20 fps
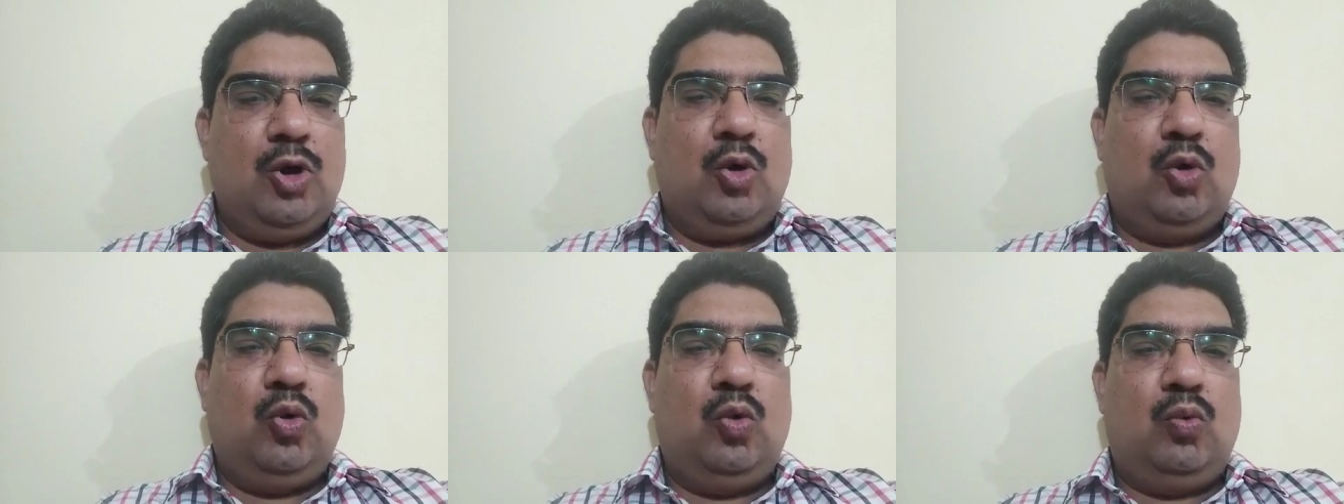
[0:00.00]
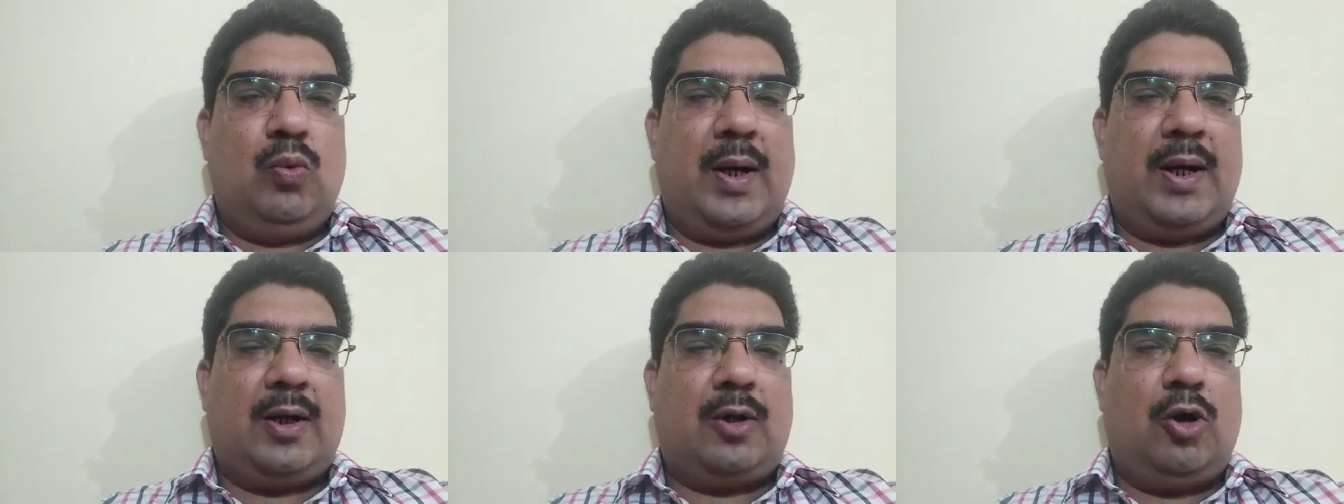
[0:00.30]

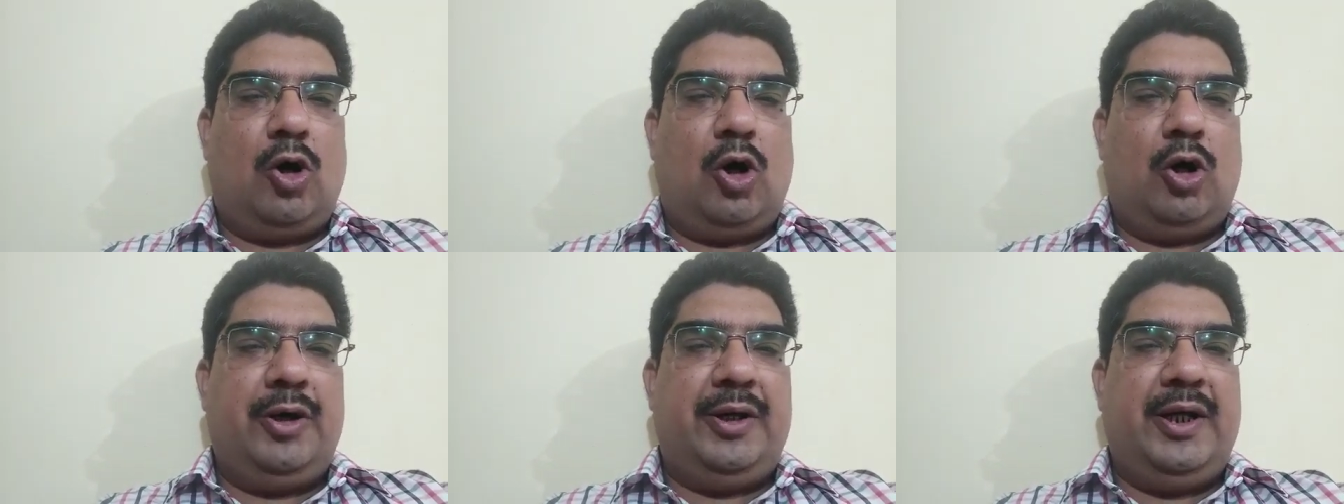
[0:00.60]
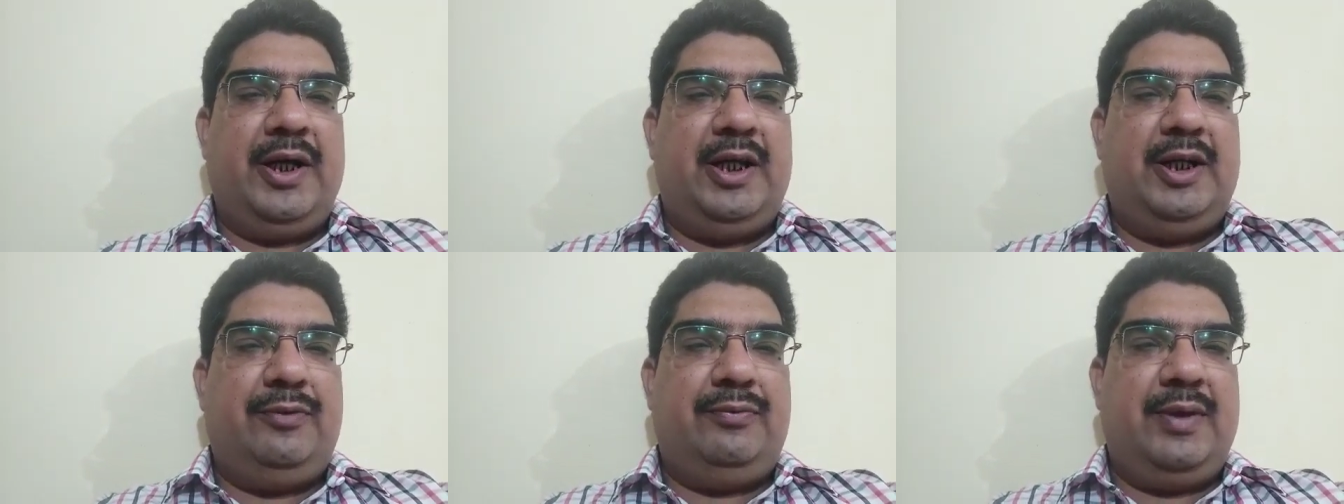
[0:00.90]
who work on
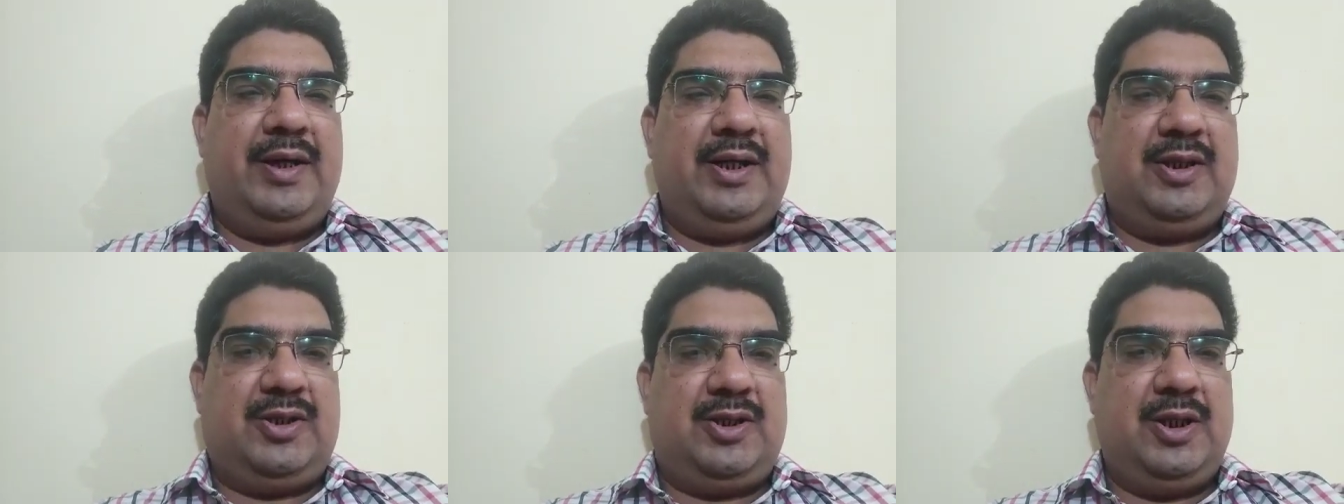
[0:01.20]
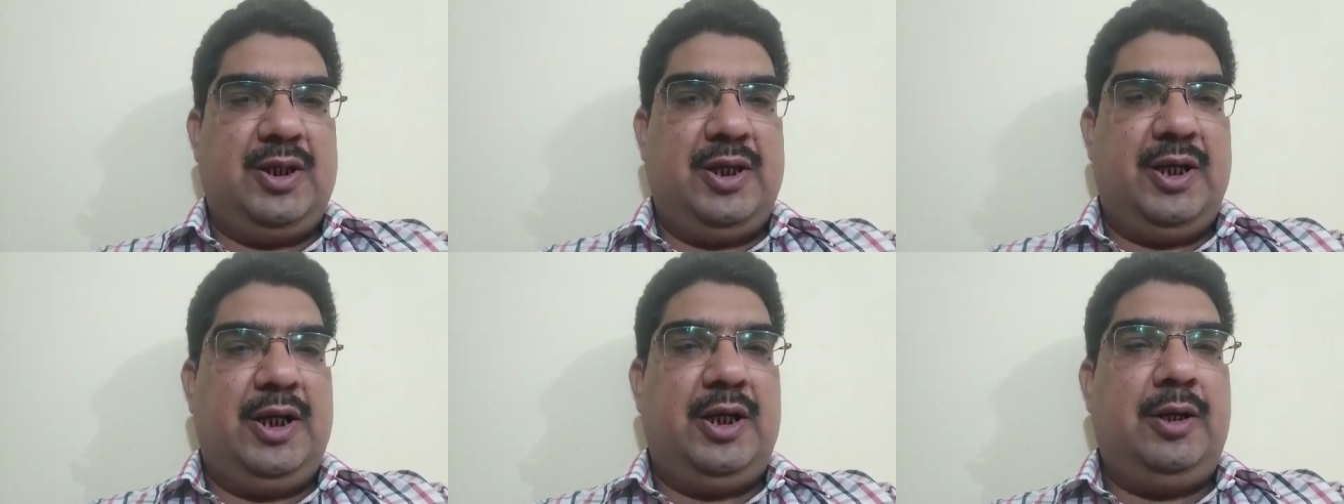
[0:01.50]
daily
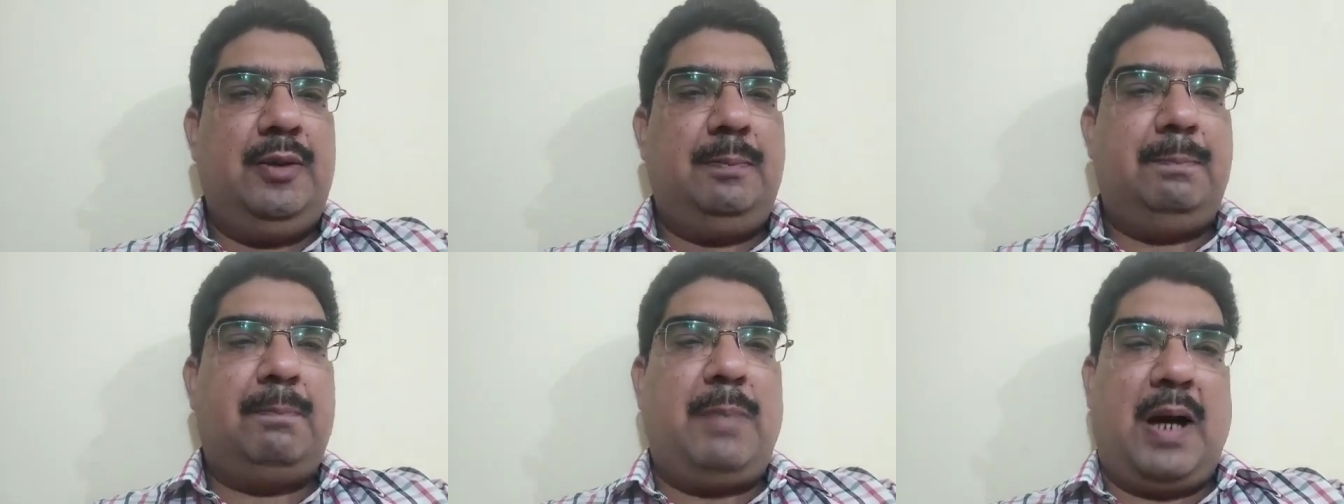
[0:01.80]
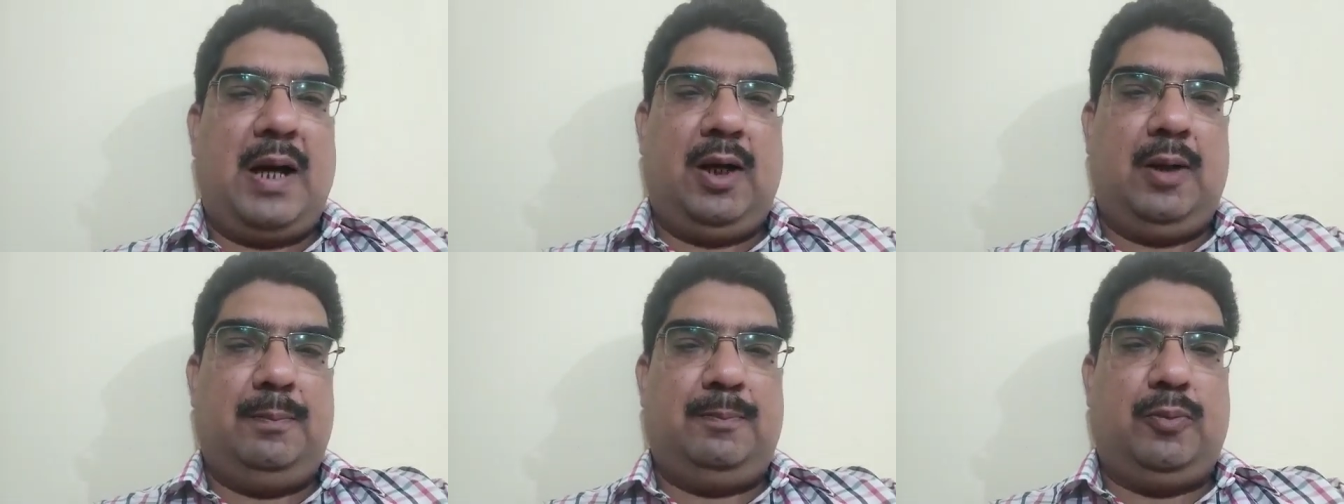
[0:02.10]
wage in
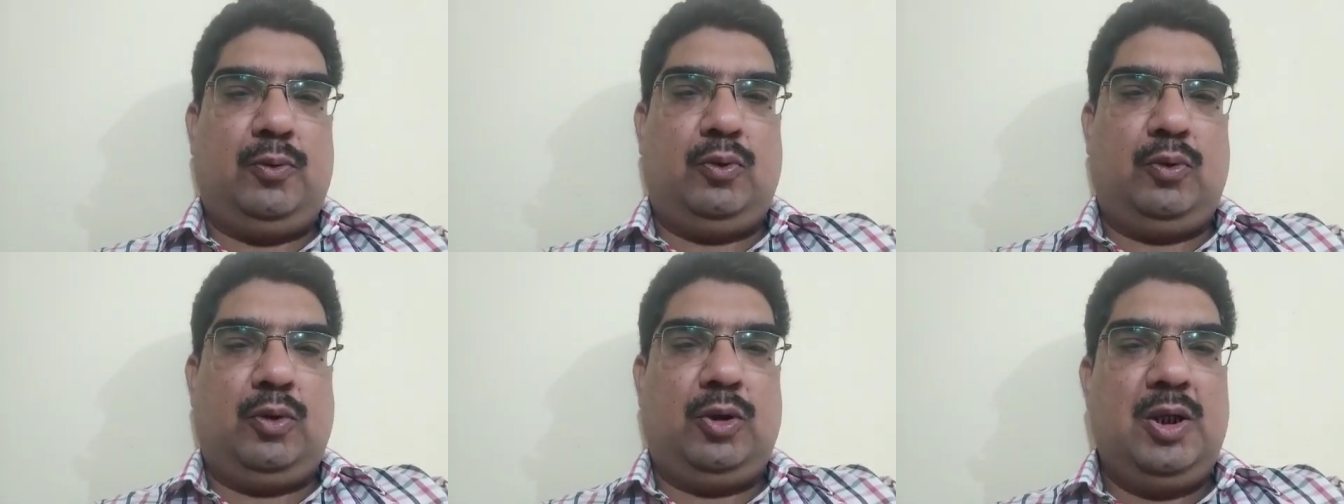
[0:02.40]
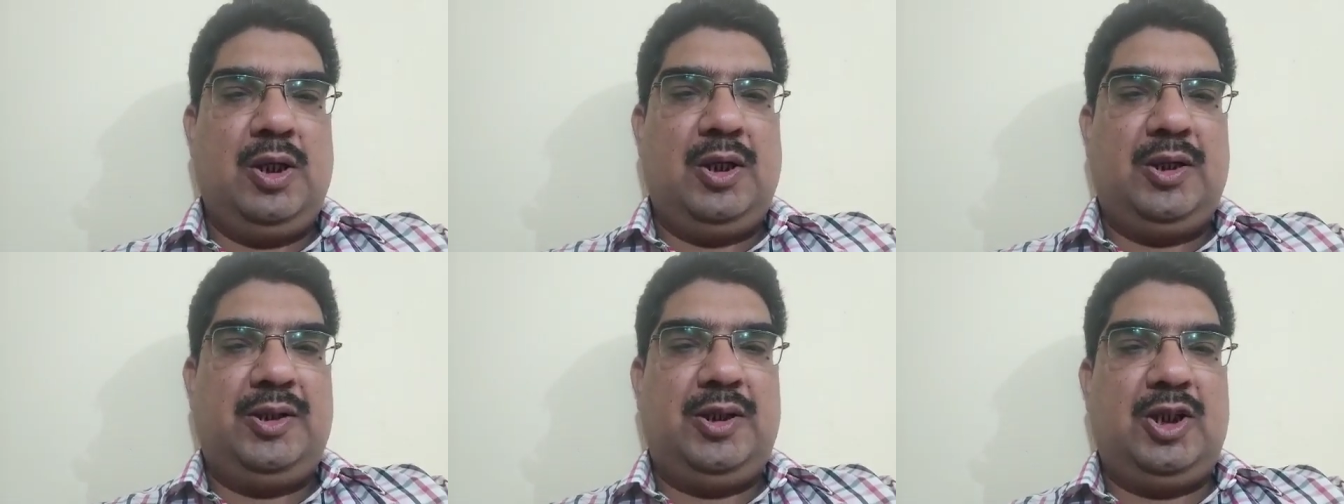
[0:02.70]

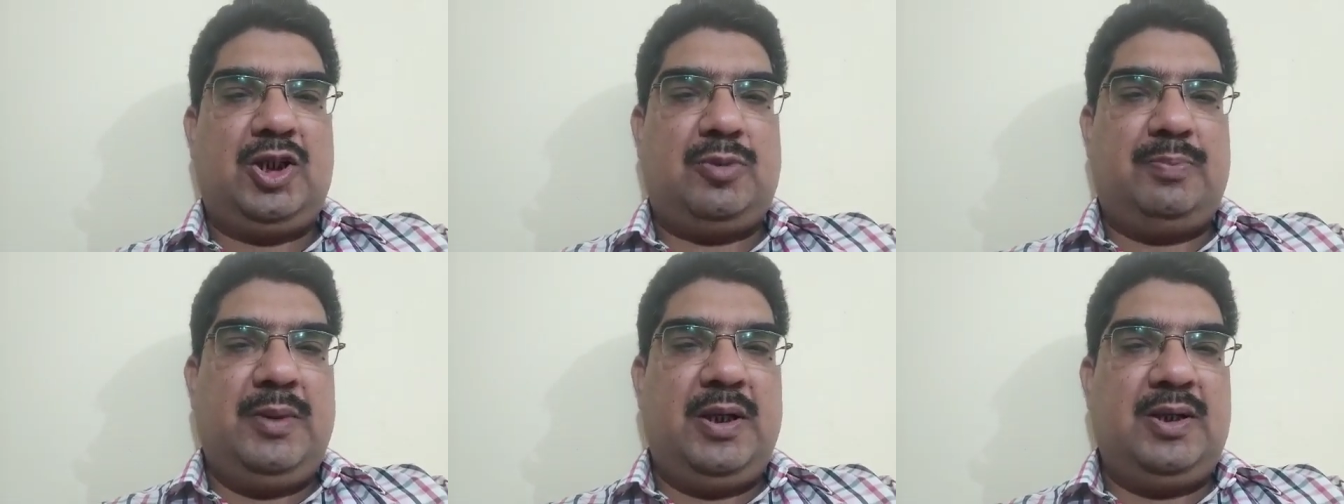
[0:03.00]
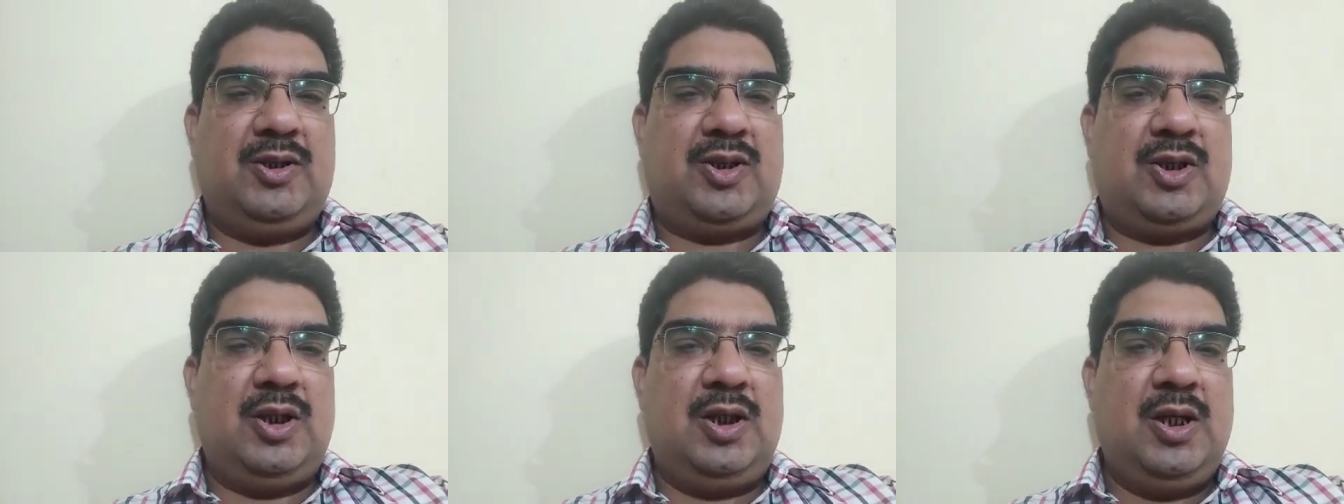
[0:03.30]
Palampur. This
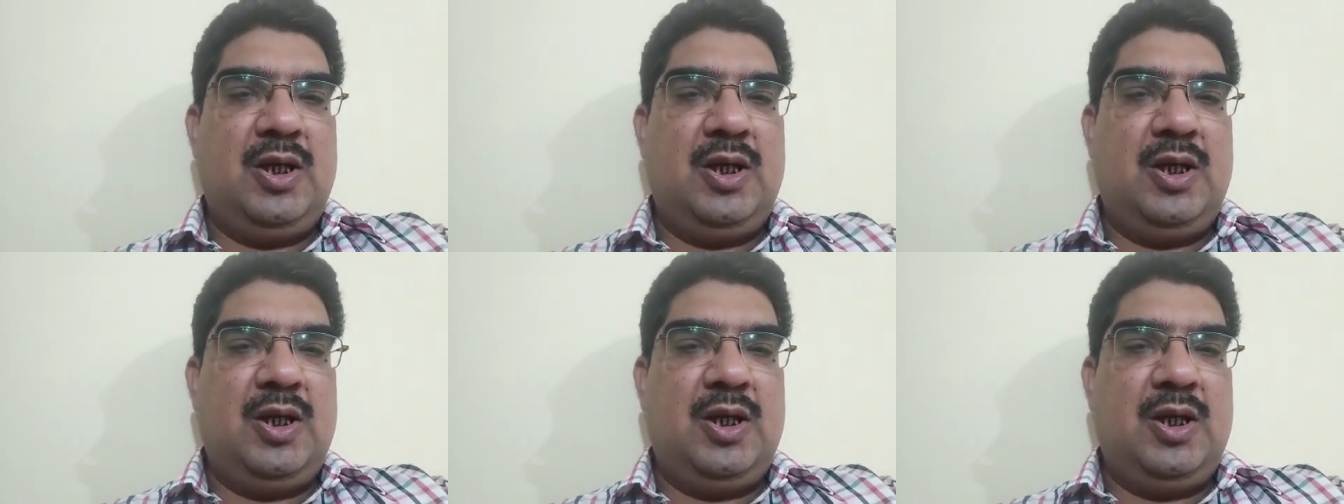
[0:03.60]
means